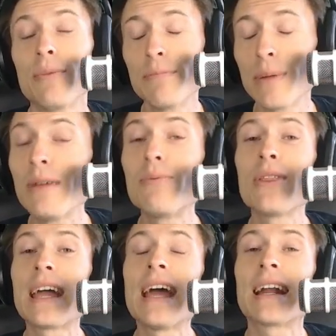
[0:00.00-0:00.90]
We've played where they
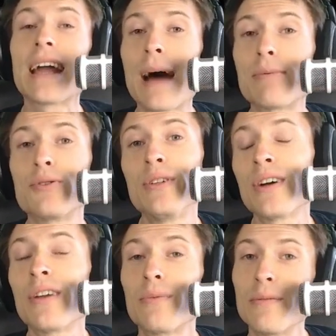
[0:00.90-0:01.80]
can't capture each
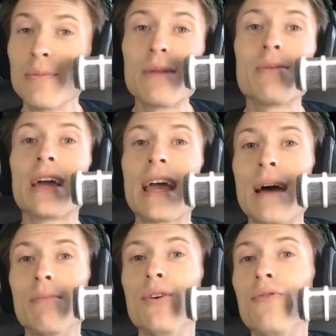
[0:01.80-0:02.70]
other. We've played where they
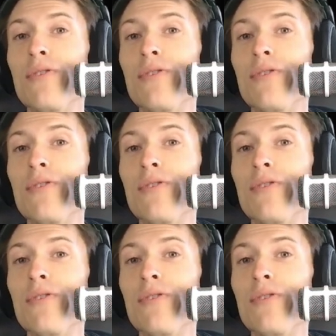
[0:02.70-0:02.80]
can't move.